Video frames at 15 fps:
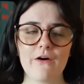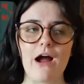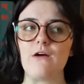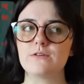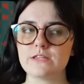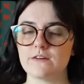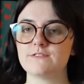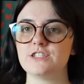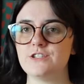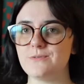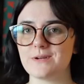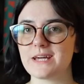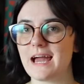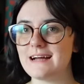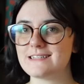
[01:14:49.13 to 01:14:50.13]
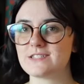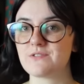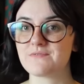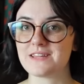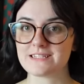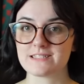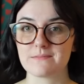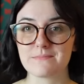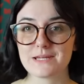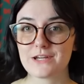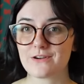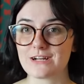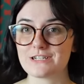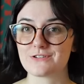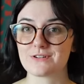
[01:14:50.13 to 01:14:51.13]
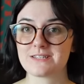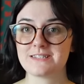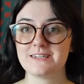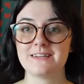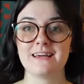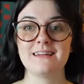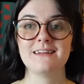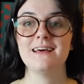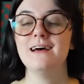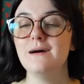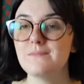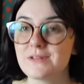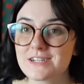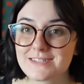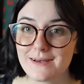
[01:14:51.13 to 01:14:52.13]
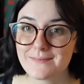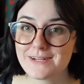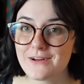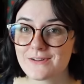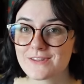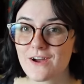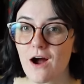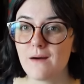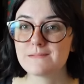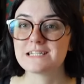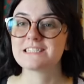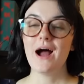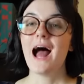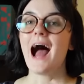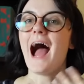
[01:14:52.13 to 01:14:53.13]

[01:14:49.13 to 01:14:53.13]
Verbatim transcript: I would love to do it again. So if that's something you're interested in, please let me know in the comments.